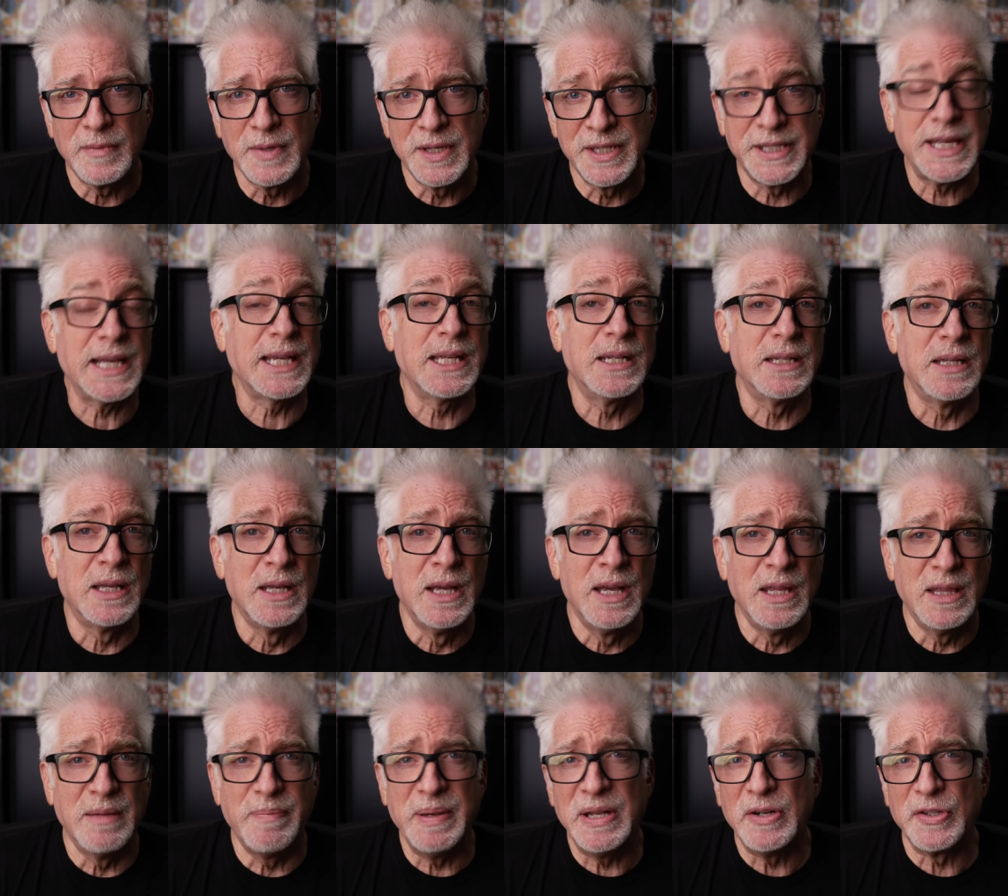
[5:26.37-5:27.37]
Second,
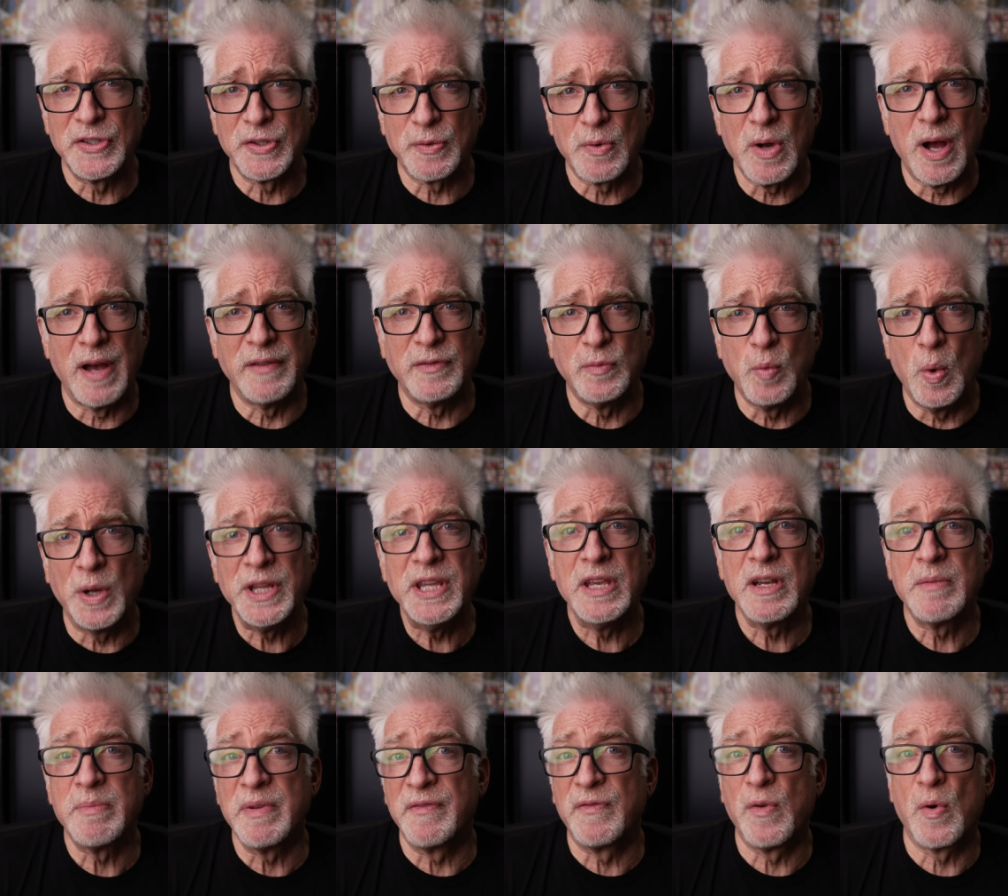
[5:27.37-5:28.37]
the Beatles arrived one
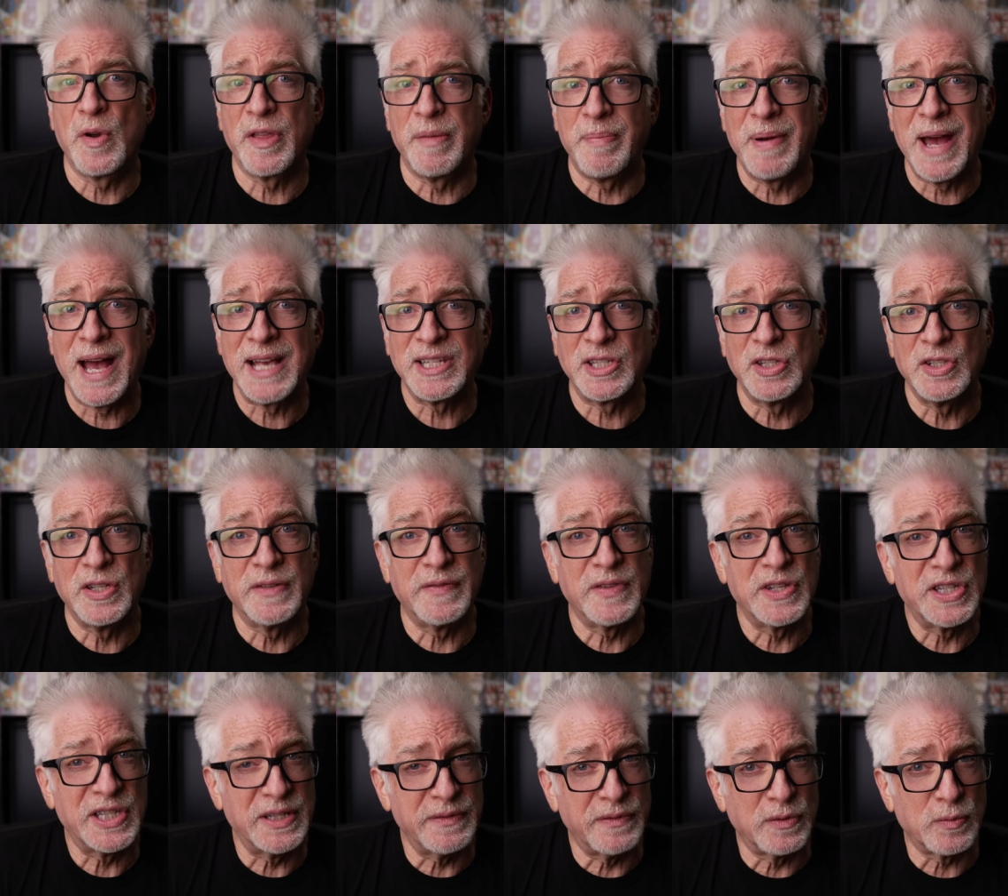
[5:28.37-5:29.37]
year before the passage of
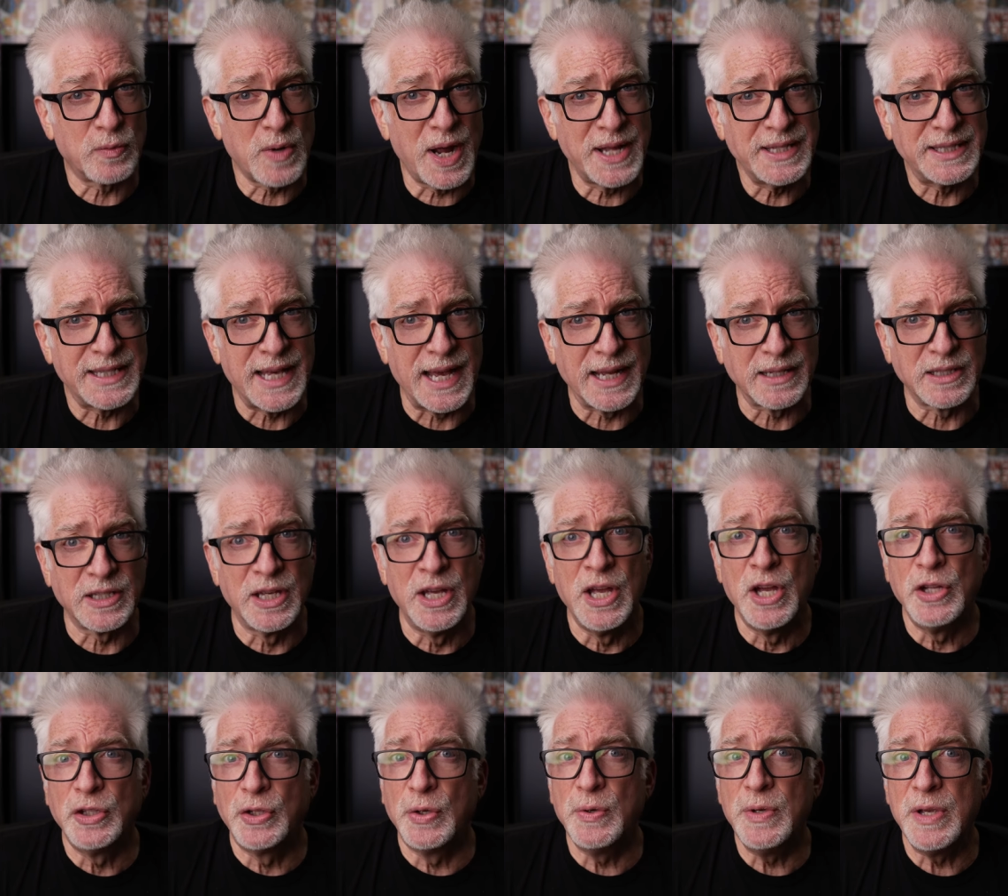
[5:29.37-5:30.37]
the Civil Rights Act,
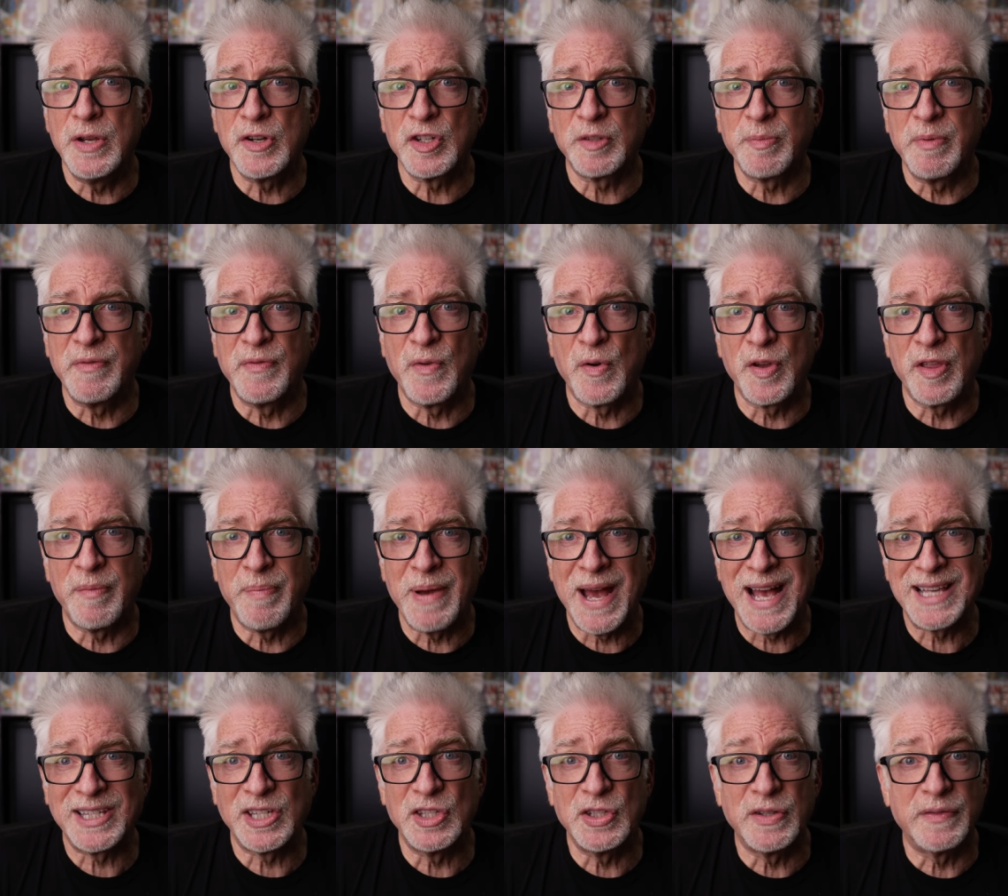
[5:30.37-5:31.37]
two years before the
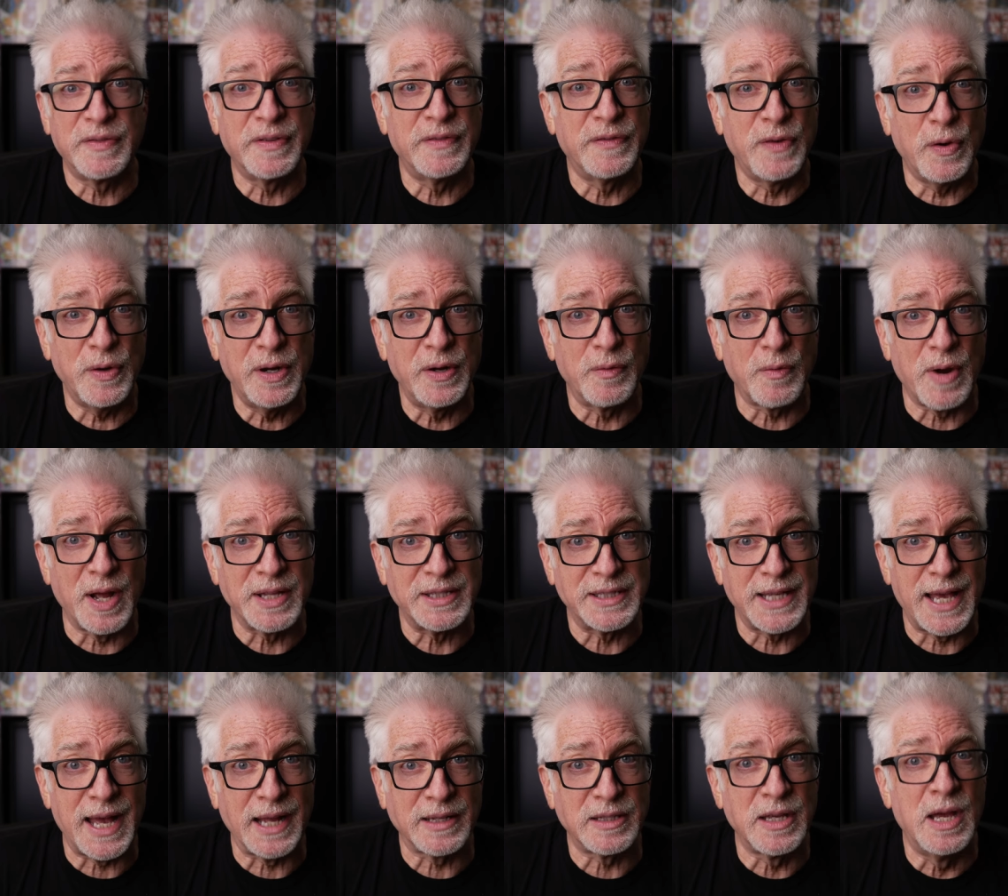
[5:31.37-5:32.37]
passage of the Voting Rights
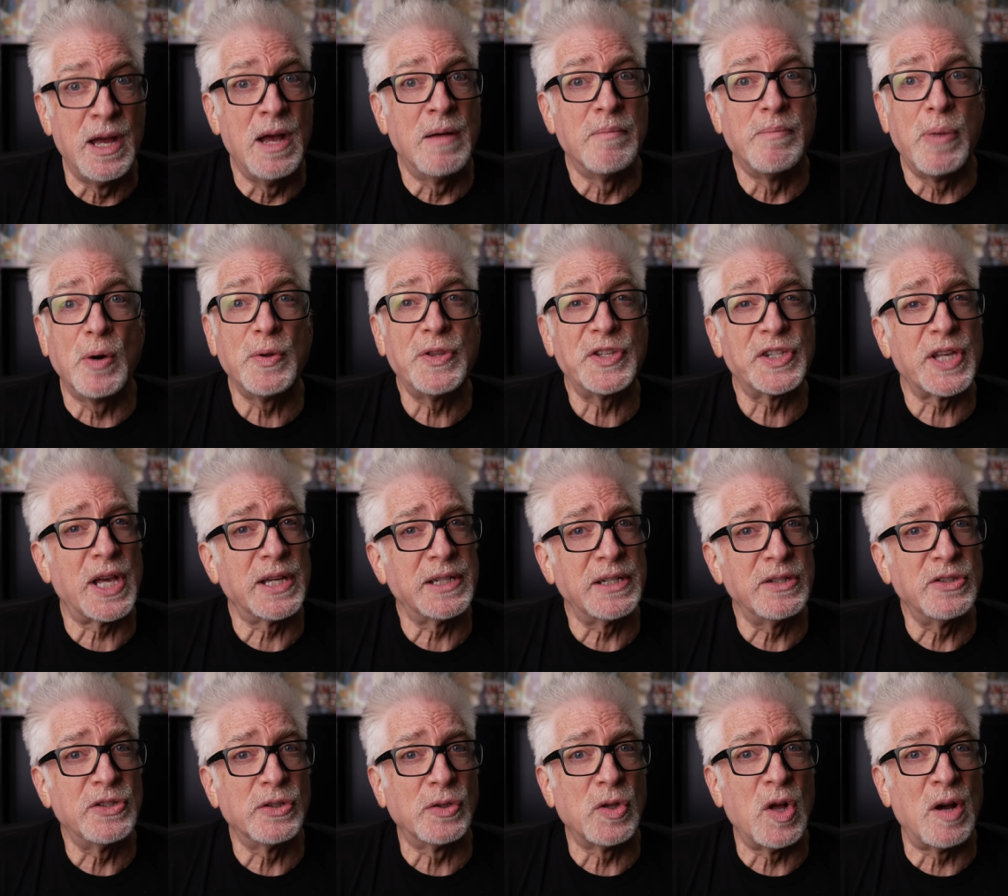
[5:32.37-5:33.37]
Act, both signed
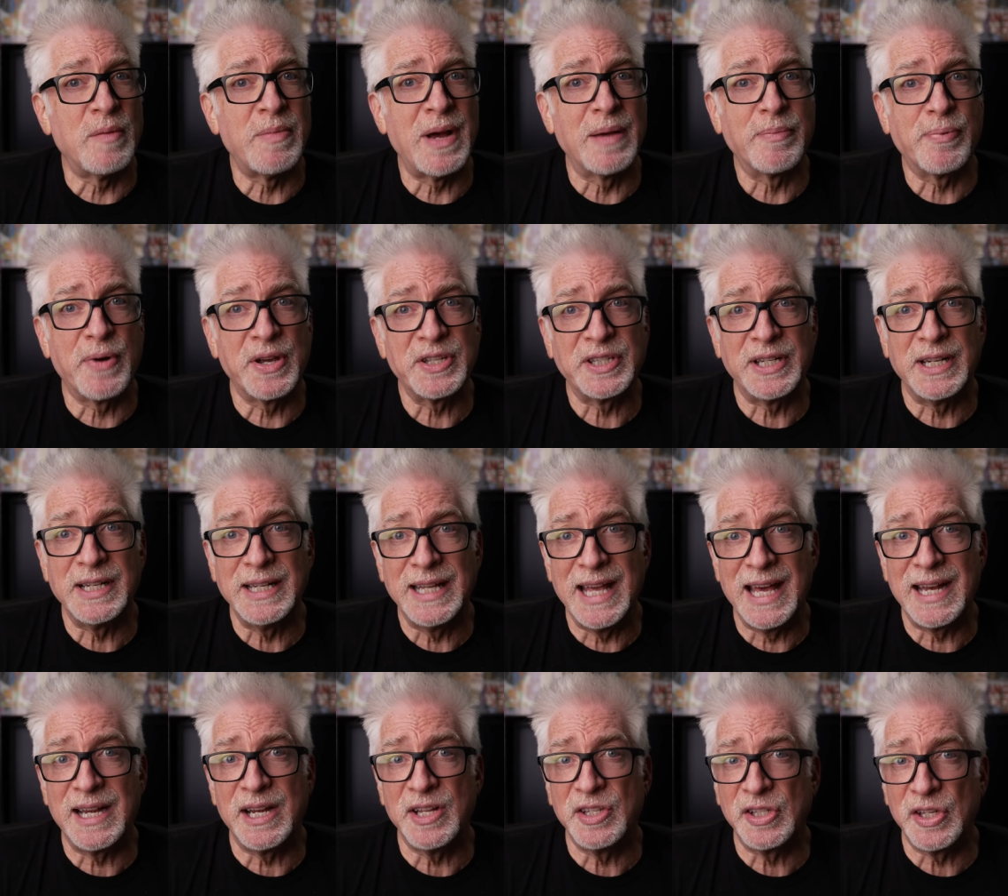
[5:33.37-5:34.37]
into law by President
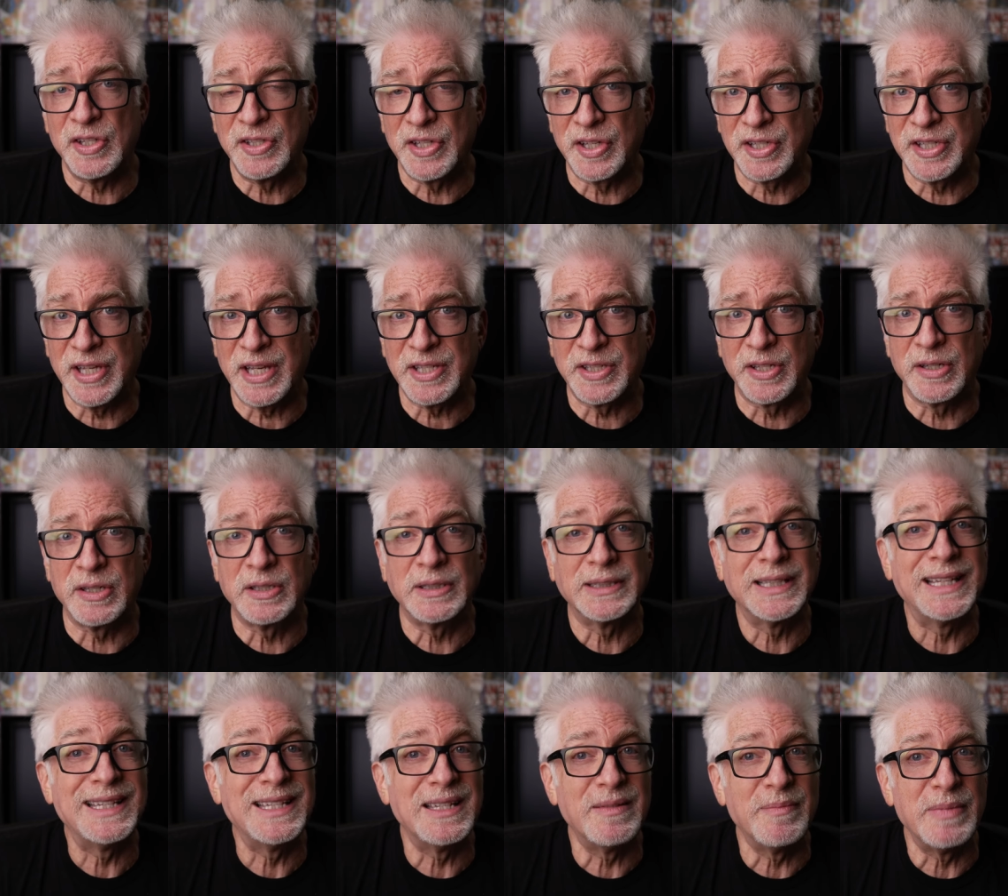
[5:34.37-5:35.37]
Kennedy's successor,
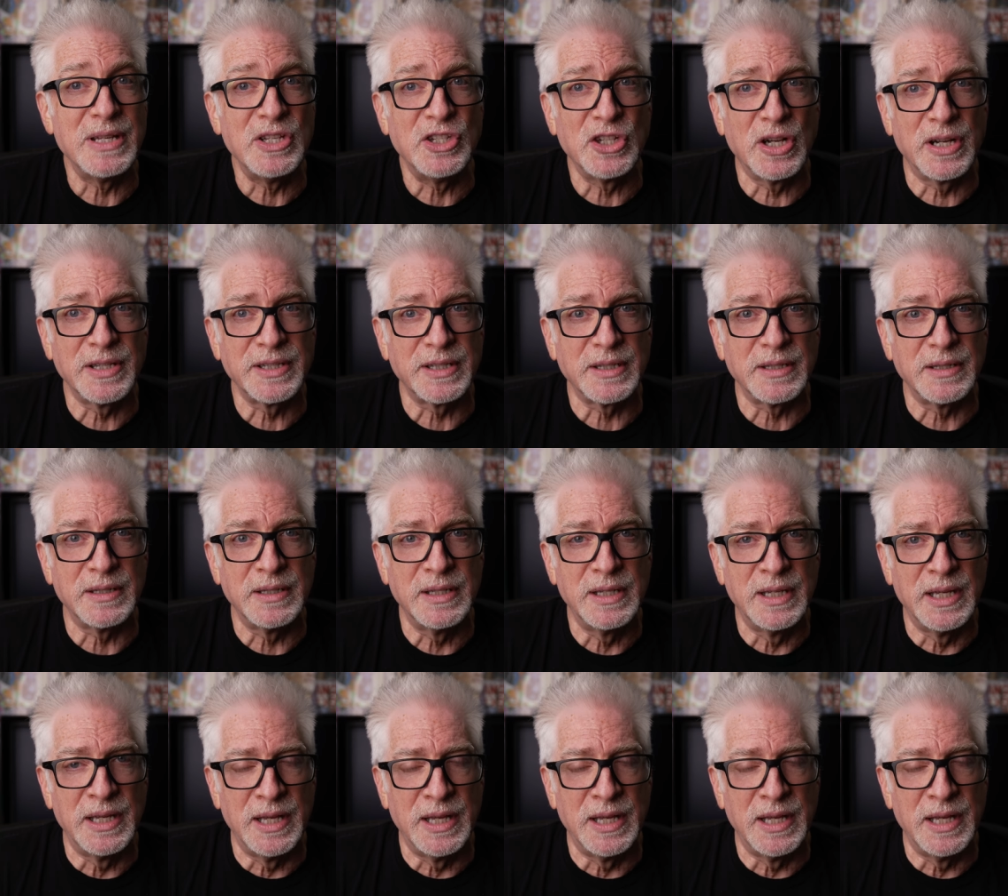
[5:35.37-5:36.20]
Lyndon B. Johnson.